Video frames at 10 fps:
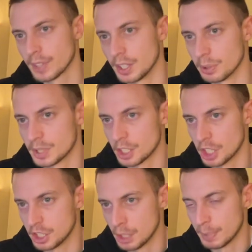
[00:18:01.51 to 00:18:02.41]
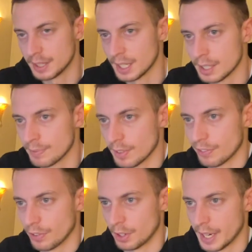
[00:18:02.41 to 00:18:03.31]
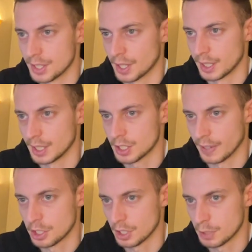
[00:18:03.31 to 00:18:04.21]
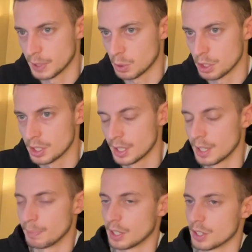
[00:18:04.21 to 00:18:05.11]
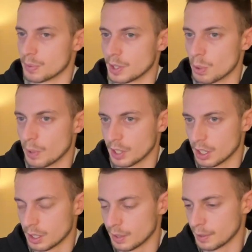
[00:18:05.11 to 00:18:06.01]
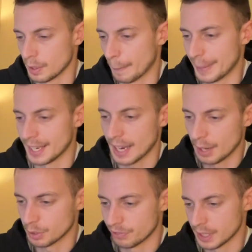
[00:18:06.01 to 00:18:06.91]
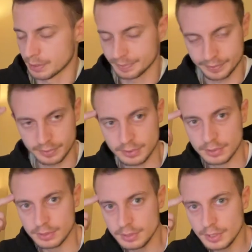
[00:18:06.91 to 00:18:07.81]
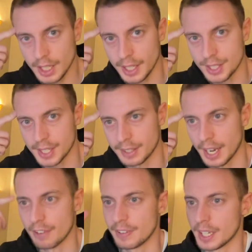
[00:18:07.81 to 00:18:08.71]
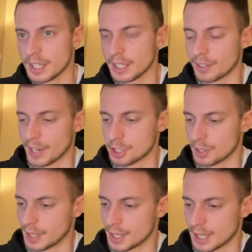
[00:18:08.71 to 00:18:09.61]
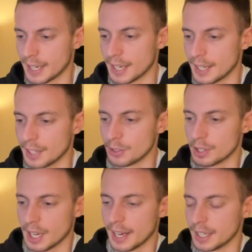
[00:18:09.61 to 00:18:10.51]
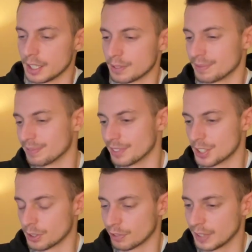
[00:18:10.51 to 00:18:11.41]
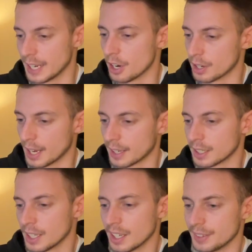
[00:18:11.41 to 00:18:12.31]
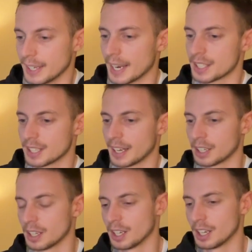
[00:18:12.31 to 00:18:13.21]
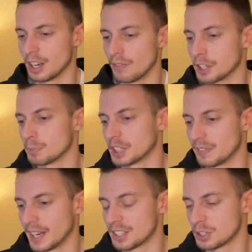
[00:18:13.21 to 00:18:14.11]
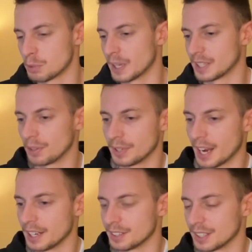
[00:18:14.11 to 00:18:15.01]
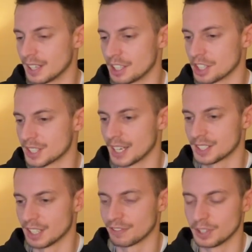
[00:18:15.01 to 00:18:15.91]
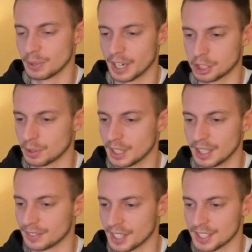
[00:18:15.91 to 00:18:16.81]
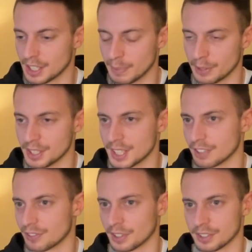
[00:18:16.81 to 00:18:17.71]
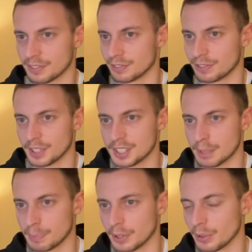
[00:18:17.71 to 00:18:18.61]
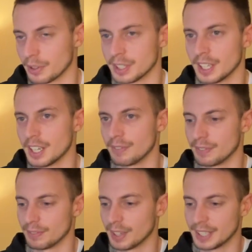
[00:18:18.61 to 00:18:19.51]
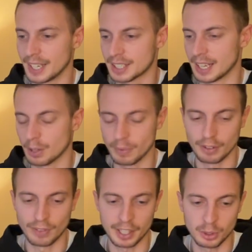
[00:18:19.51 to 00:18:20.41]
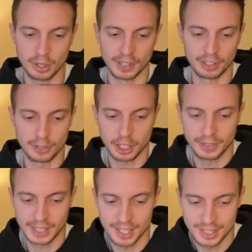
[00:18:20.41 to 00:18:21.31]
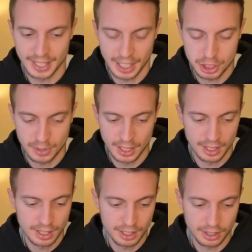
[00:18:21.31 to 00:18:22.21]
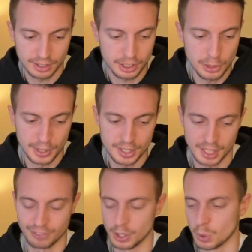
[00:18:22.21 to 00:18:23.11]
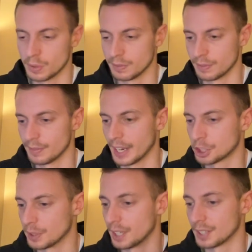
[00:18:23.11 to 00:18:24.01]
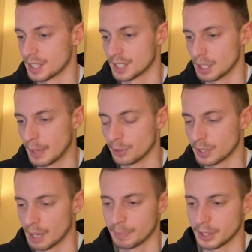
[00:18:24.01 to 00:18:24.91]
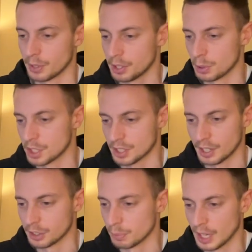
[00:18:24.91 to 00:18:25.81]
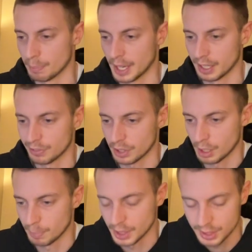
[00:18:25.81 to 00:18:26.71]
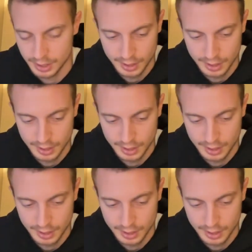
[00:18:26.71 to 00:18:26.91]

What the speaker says: using ChatGPT for answering these questions because what you wanna make out of it is that every question has like an underlying sort of layer. Like they ask like what motivates you, but in reality they just ask if you actually interested about design, for example. Or when they ask like why do you want to work with us, they actually curious if you actually interested about the company or you're just randomly applying for companies.